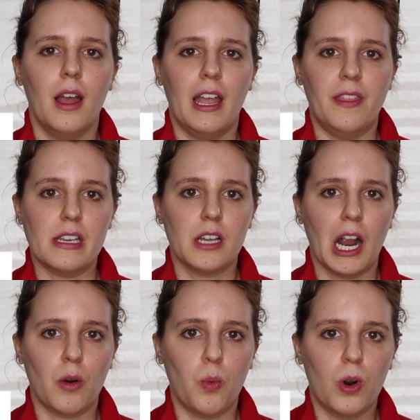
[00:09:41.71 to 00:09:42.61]
in the
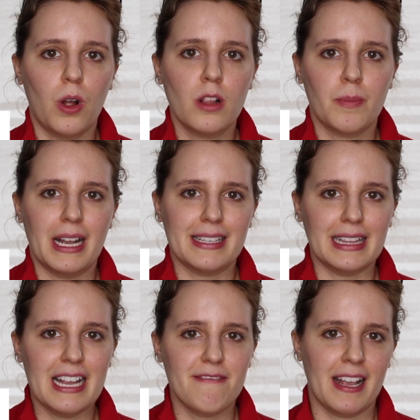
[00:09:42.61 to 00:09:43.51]
entire world, but it's
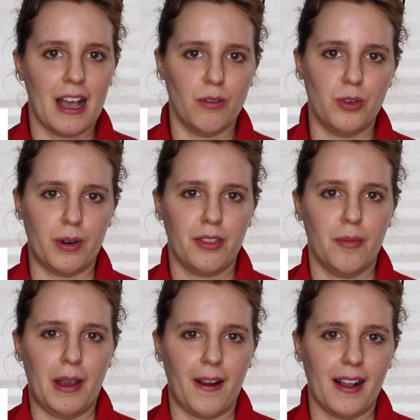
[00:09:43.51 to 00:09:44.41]
leaving out North
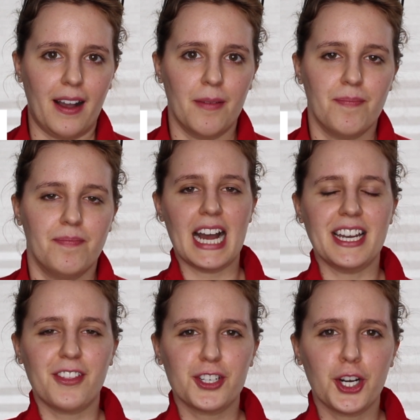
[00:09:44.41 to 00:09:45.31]
America.
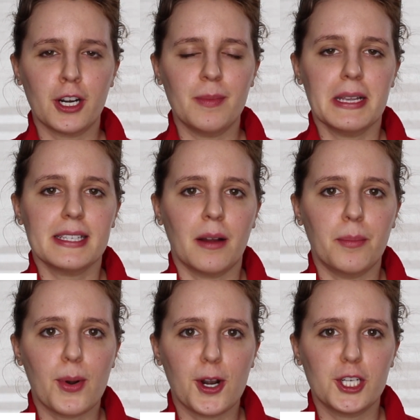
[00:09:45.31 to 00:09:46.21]
Another term is
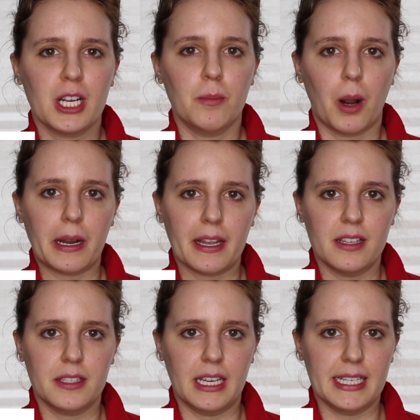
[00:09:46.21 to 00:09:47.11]
emerging
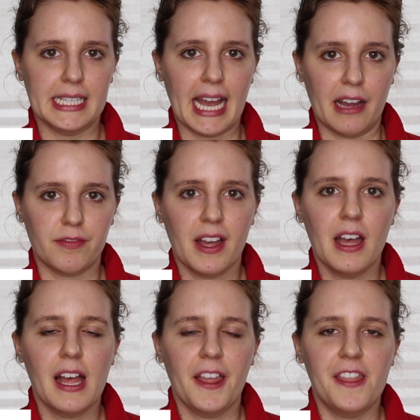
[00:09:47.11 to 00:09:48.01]
markets ETF.
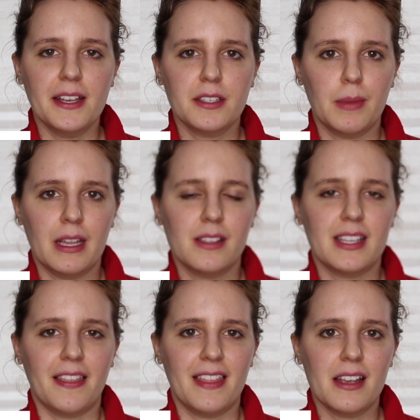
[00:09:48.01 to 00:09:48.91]
This
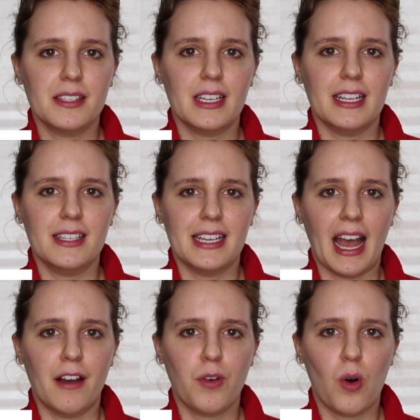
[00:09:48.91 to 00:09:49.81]
means that this
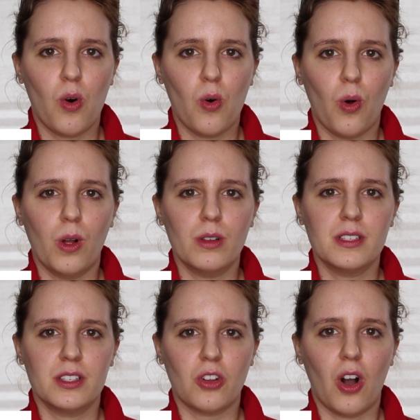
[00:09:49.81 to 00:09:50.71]
ETF
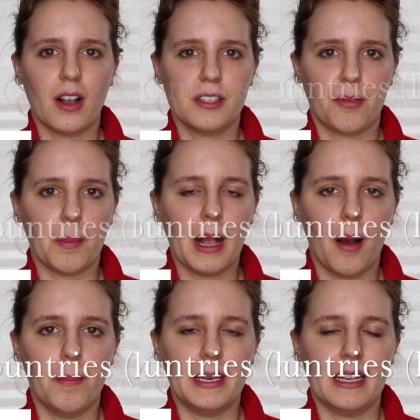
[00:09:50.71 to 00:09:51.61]
holds stocks from
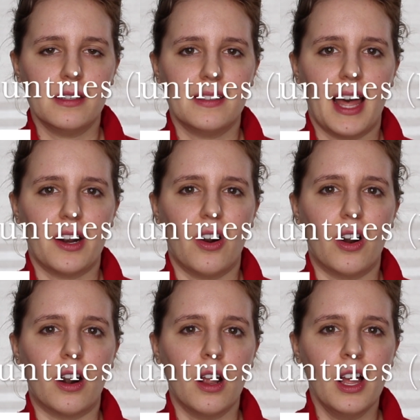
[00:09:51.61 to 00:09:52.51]
companies that
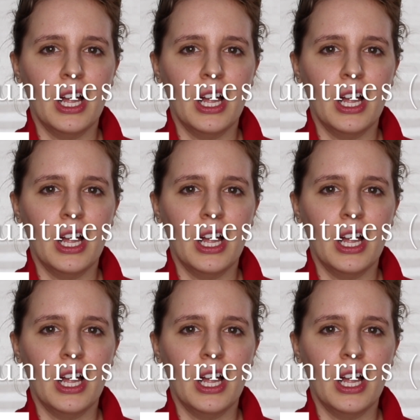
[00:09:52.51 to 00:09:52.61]
are